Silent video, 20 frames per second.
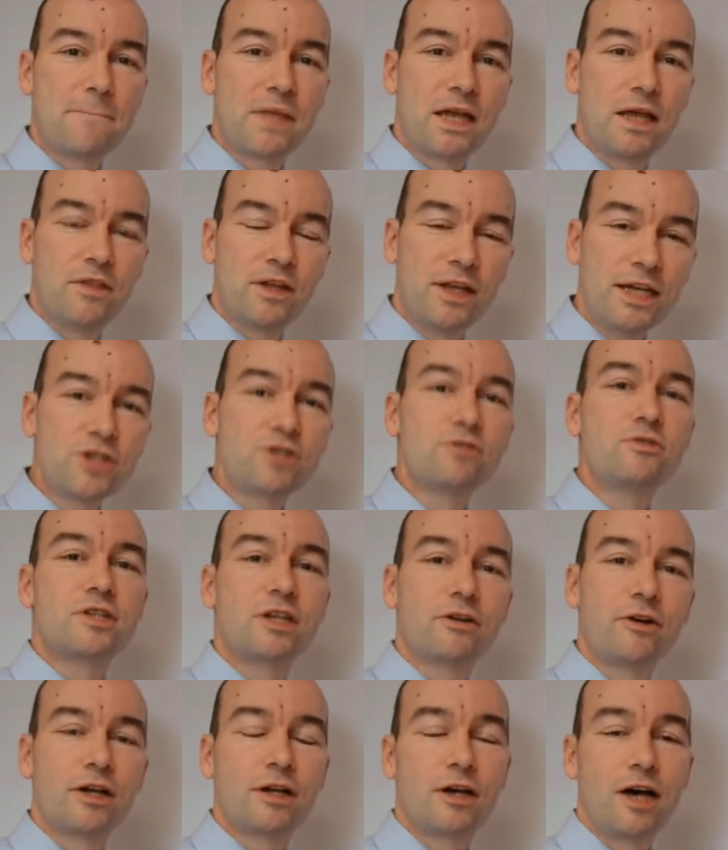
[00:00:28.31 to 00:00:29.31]
And the nature of
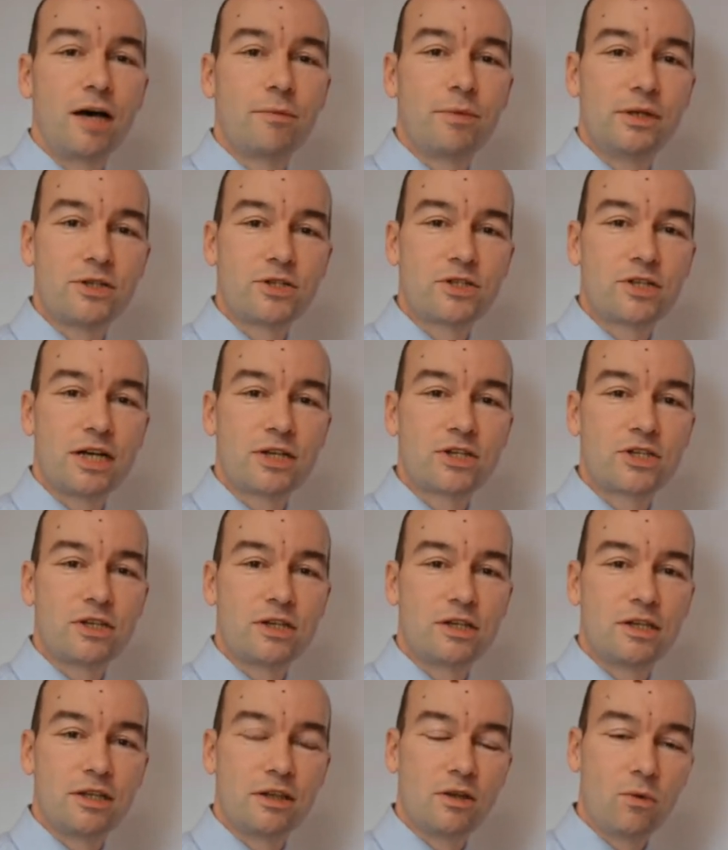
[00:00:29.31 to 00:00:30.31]
zero carbon is such that
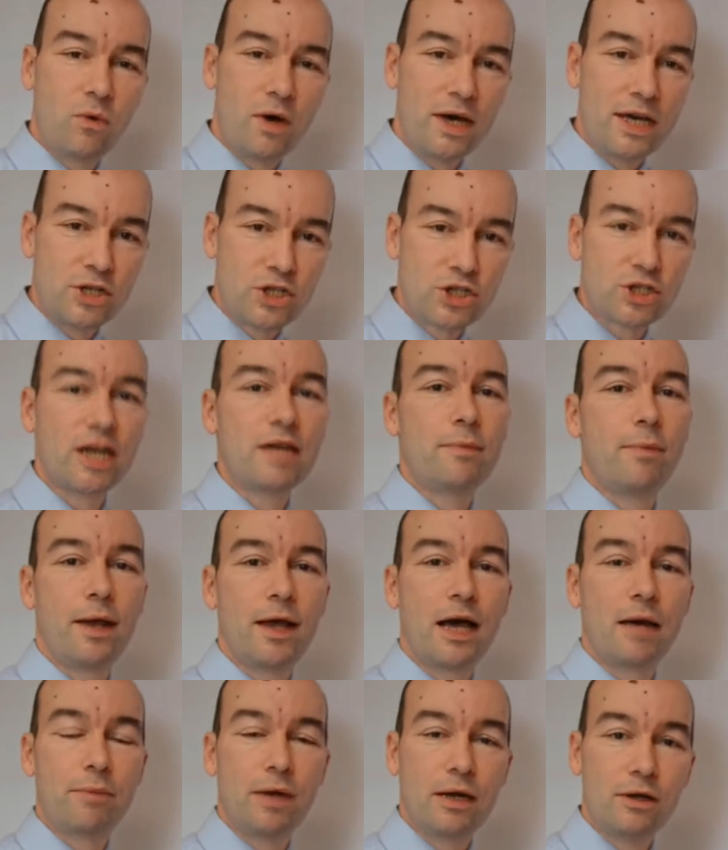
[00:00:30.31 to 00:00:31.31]
the way it's shaping
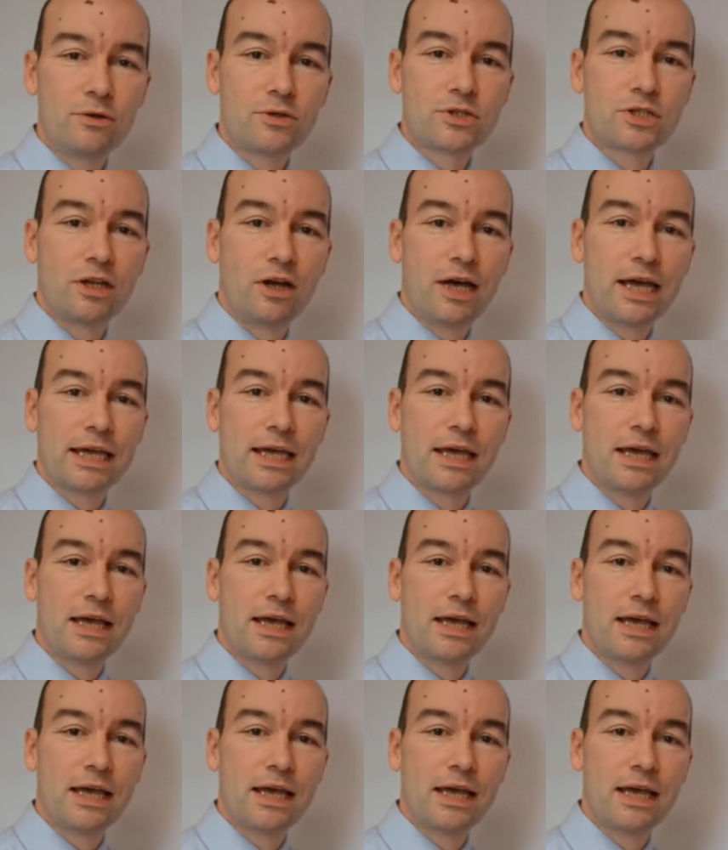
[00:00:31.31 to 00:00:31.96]
up, it looks like